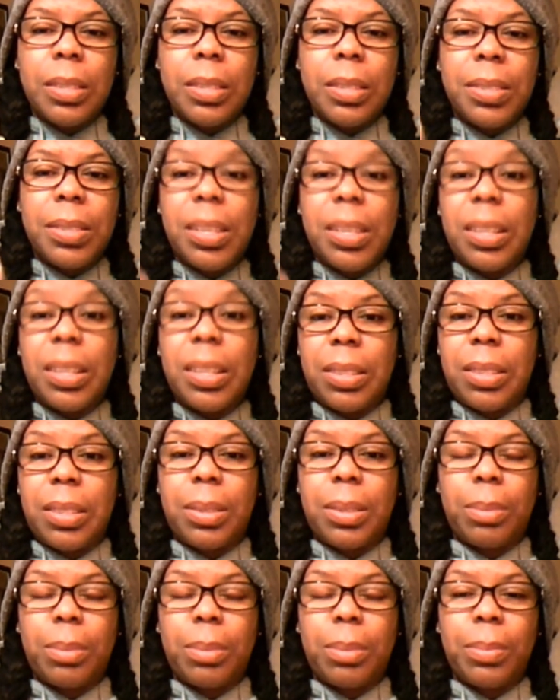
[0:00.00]

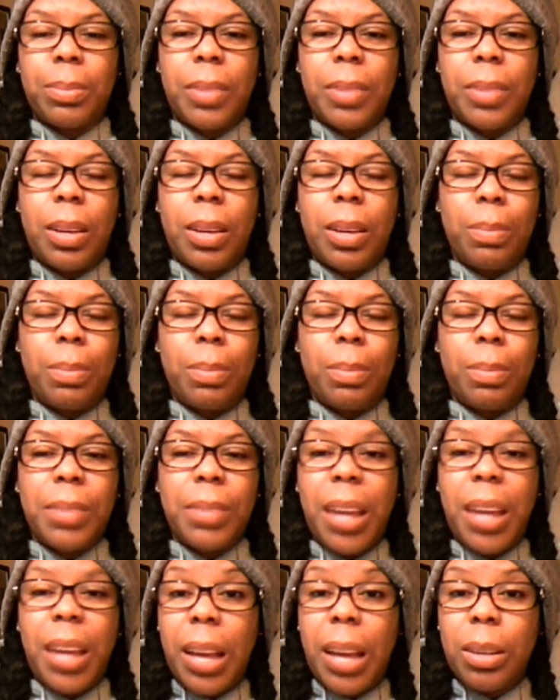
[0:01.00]
scents,
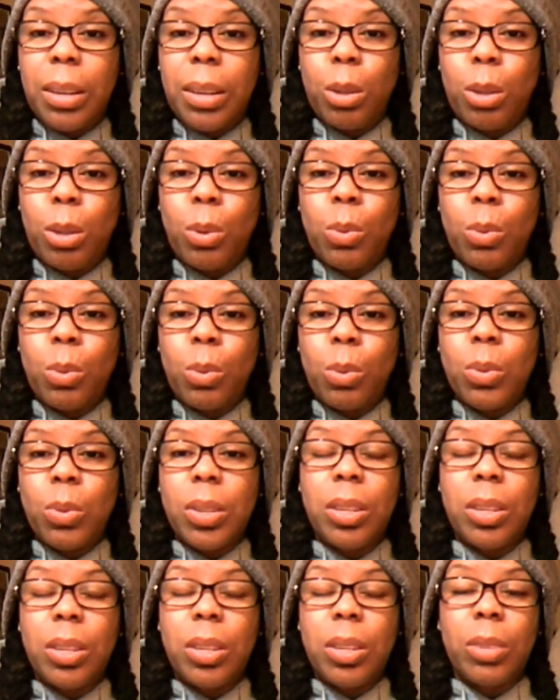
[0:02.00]

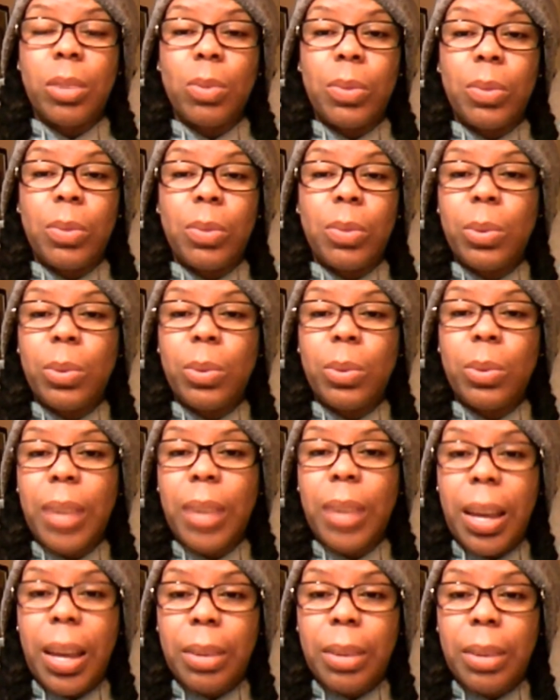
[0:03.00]
candles. He does review on
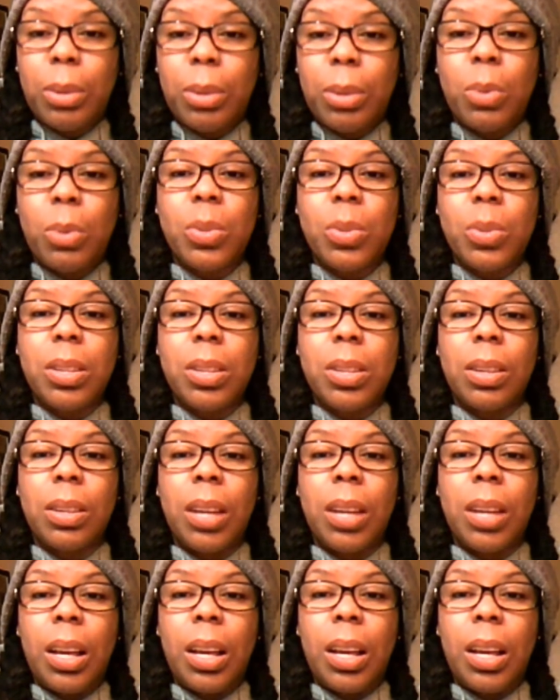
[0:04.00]
candles, and